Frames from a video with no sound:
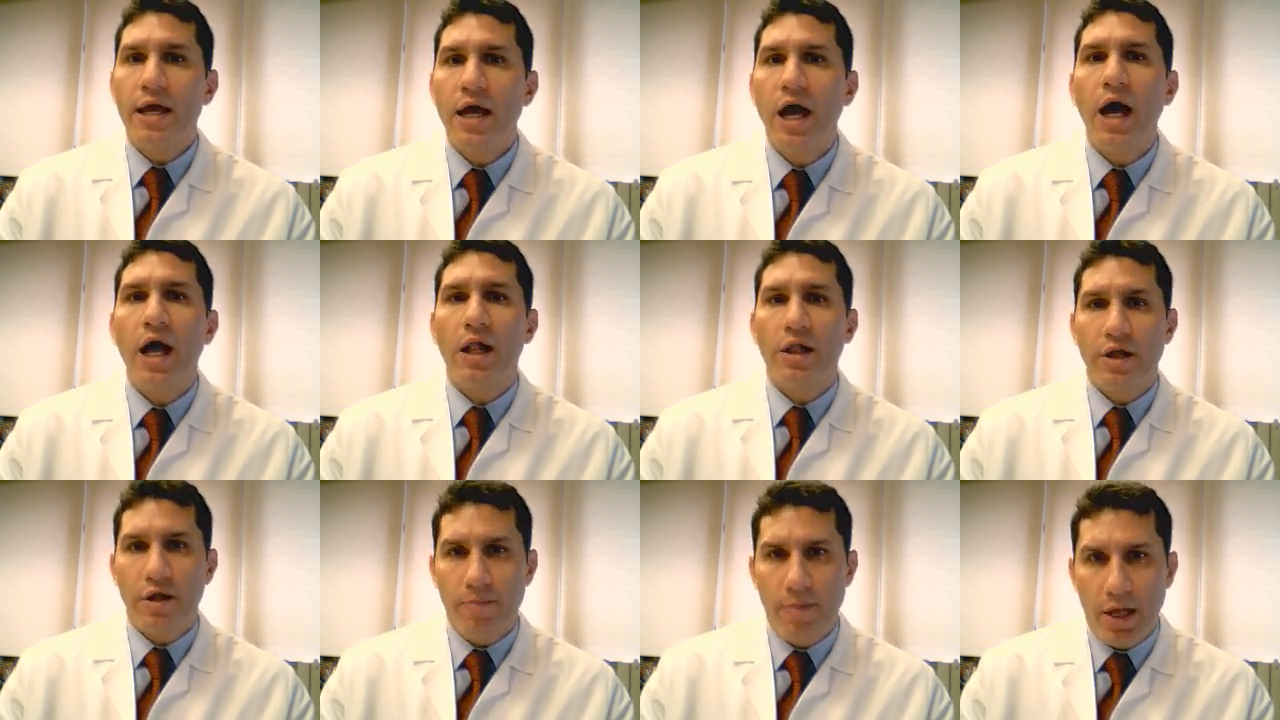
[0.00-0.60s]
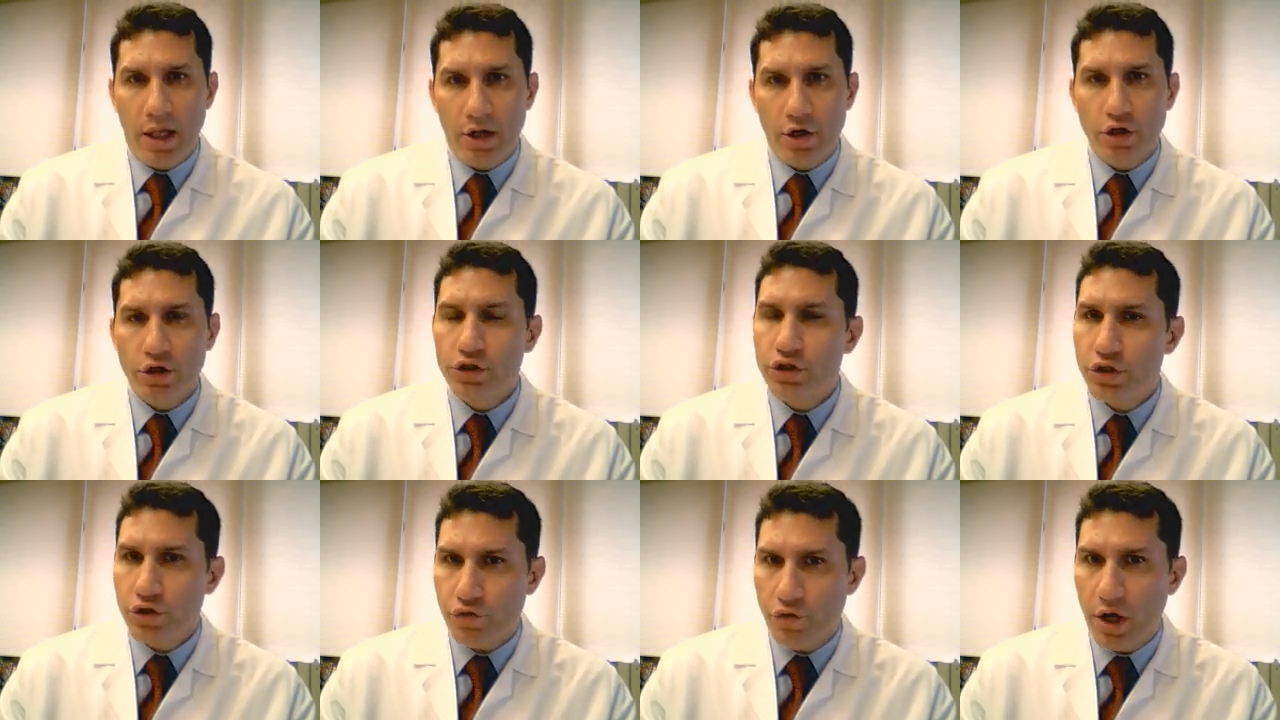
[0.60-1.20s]
columellar
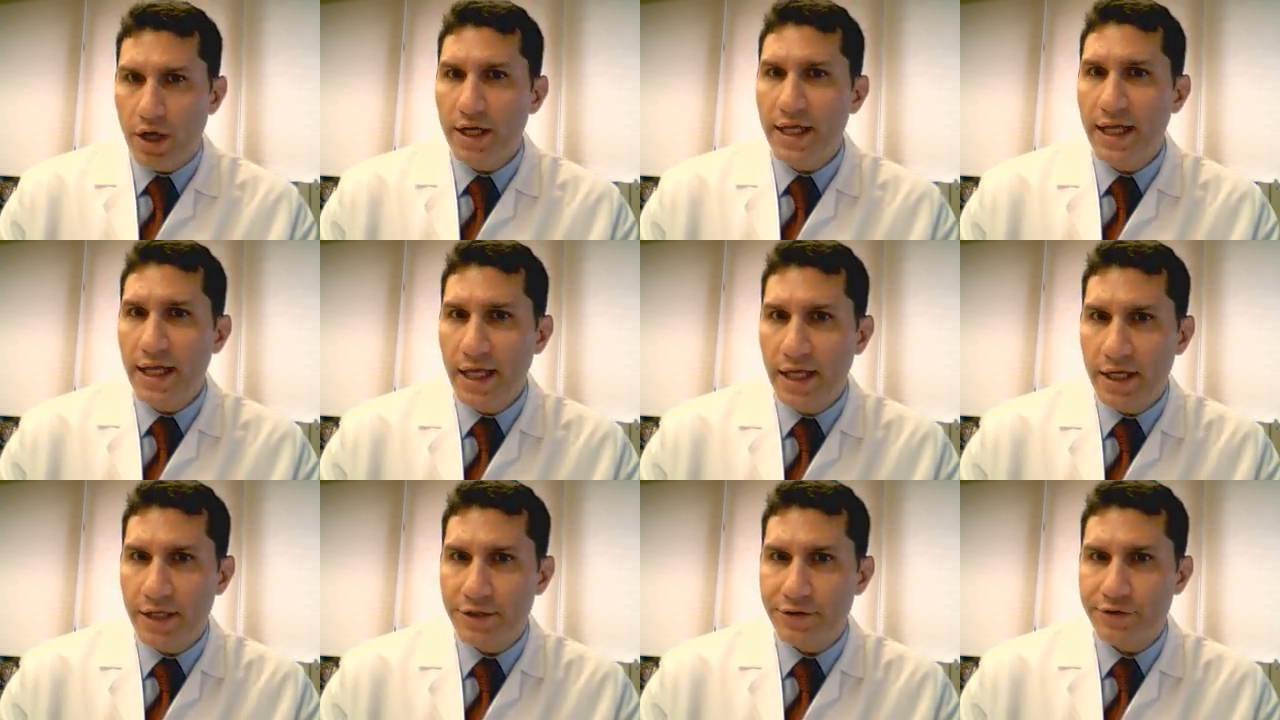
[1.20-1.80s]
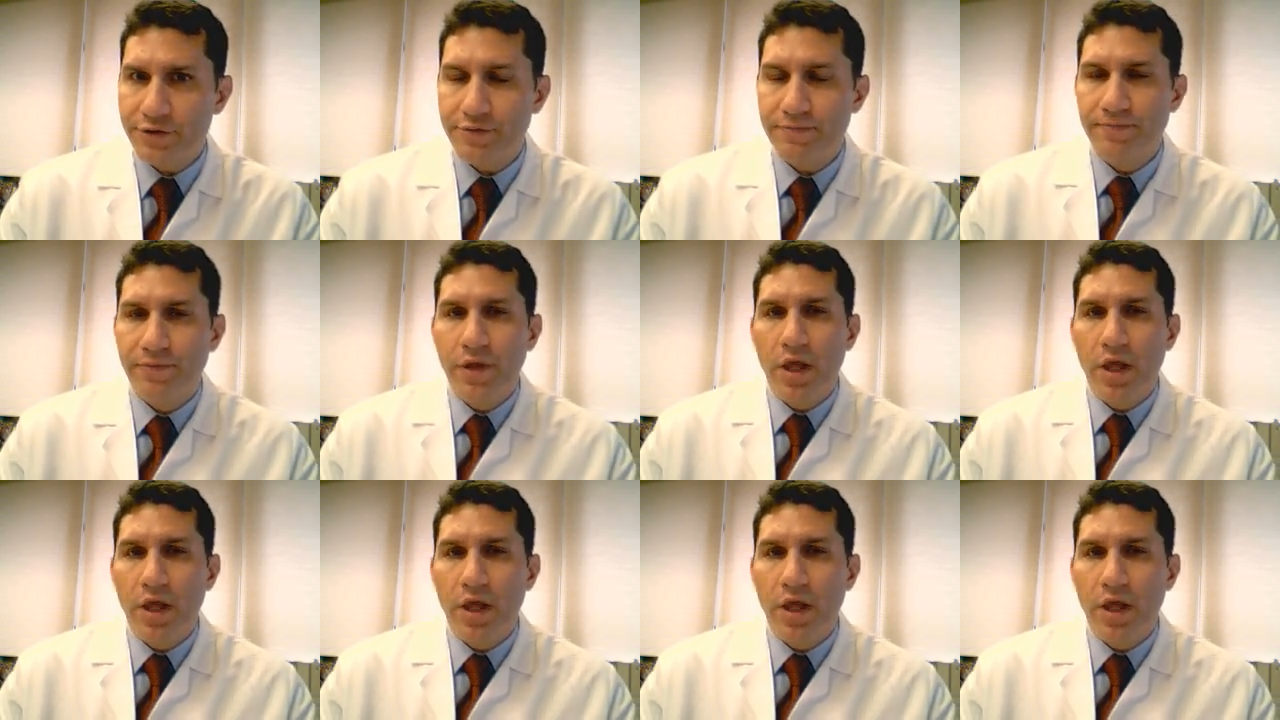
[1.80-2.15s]
strut is.